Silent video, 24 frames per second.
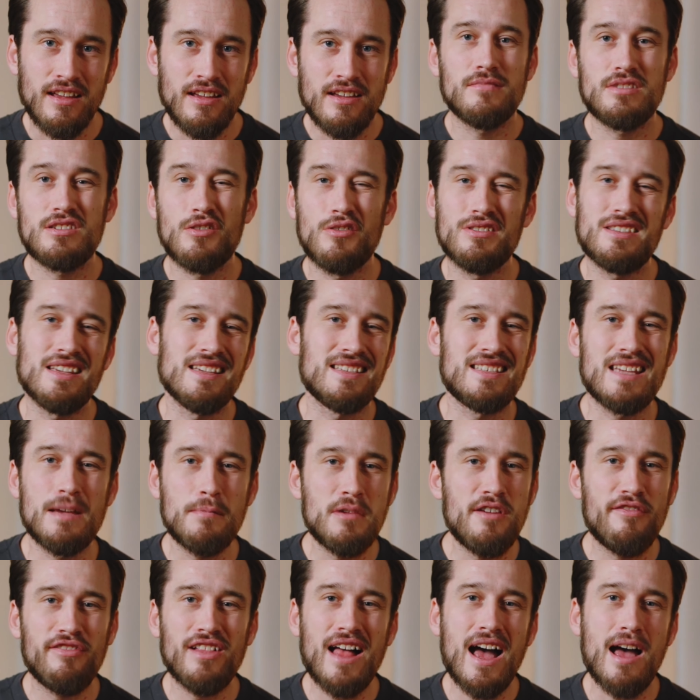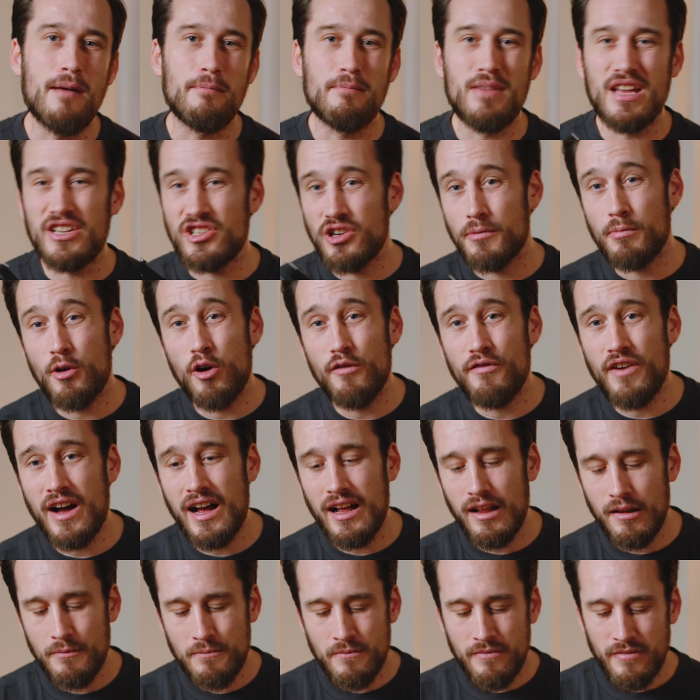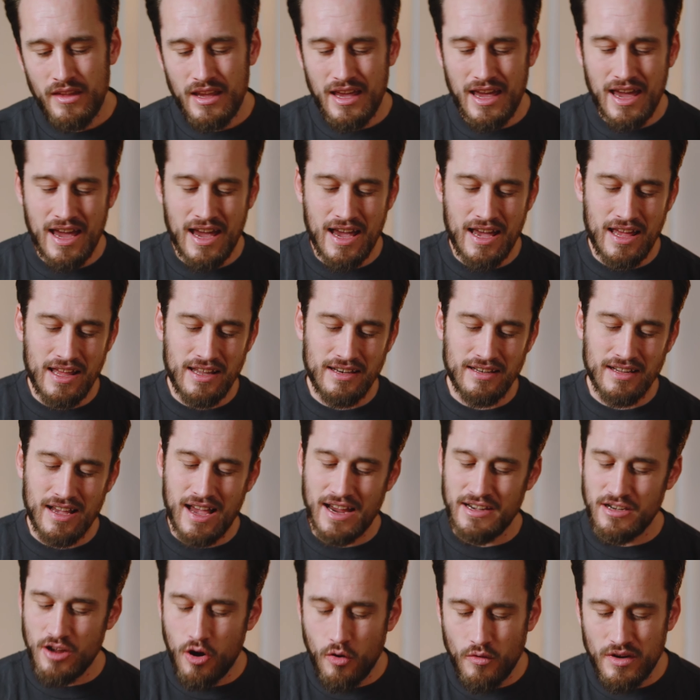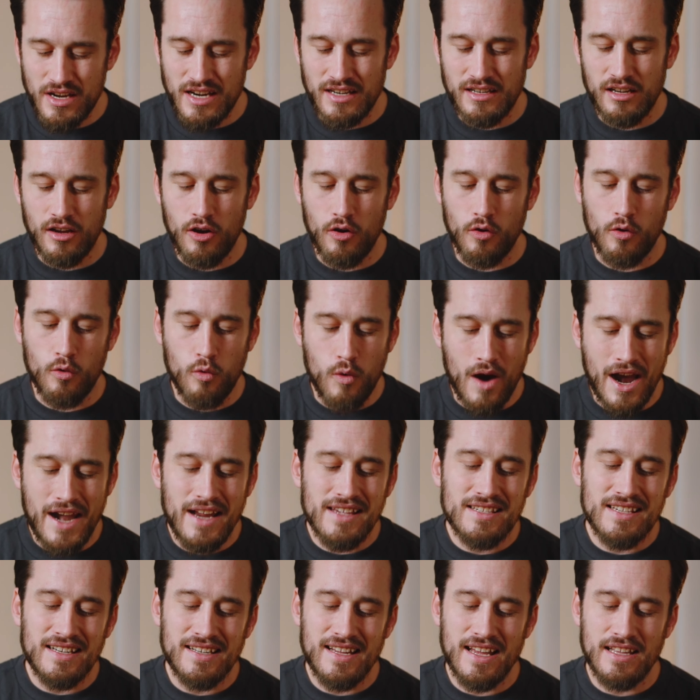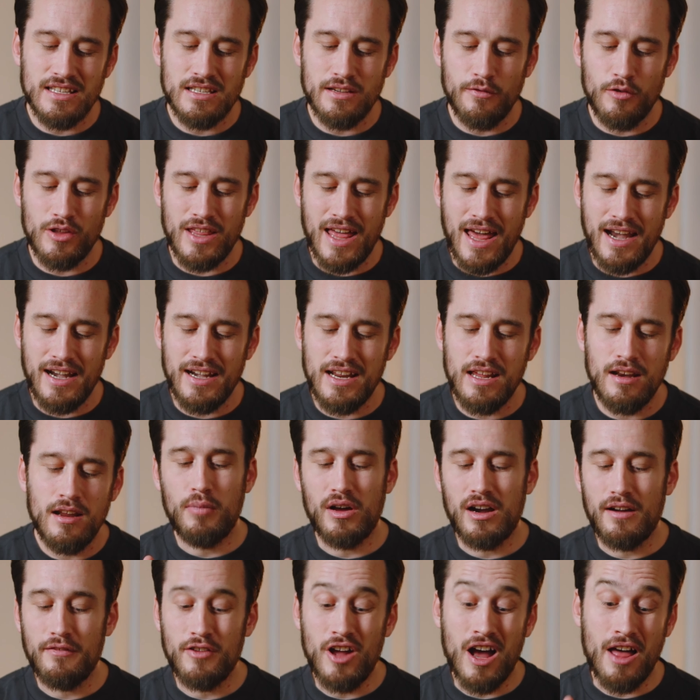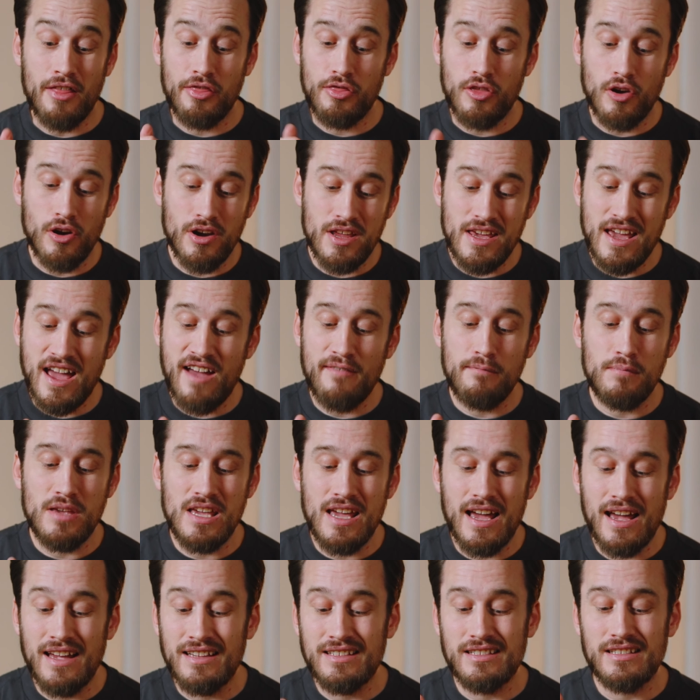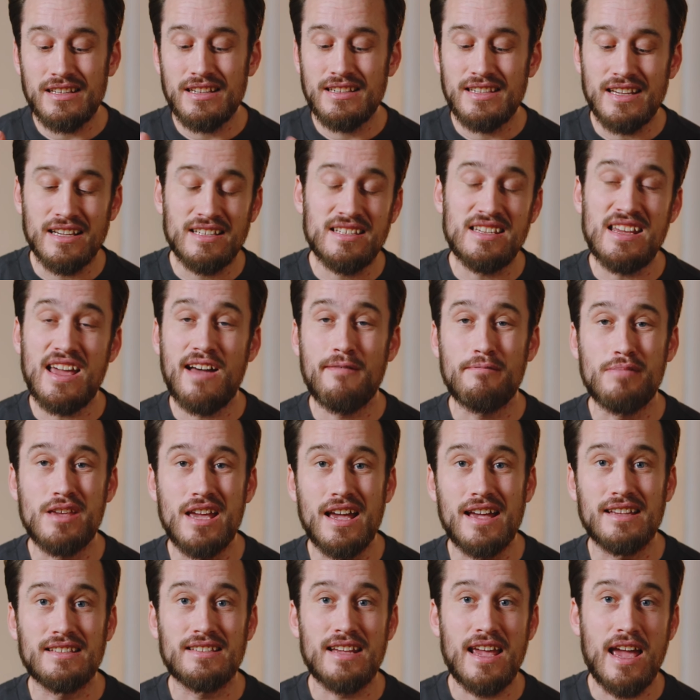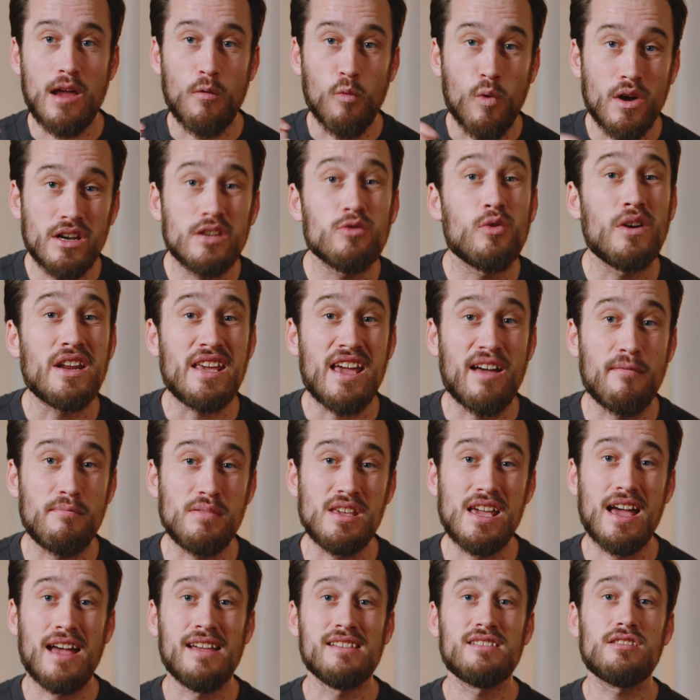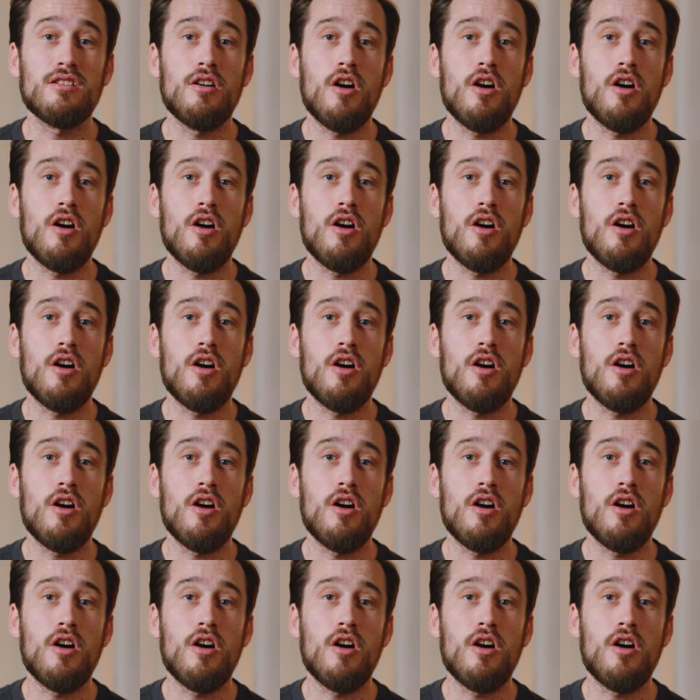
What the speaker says: So it's a semi-flat picture profile, and I don't need to go quite as intensive with editing, but I've got 30 FPS, 60 FPS, and 120 FPS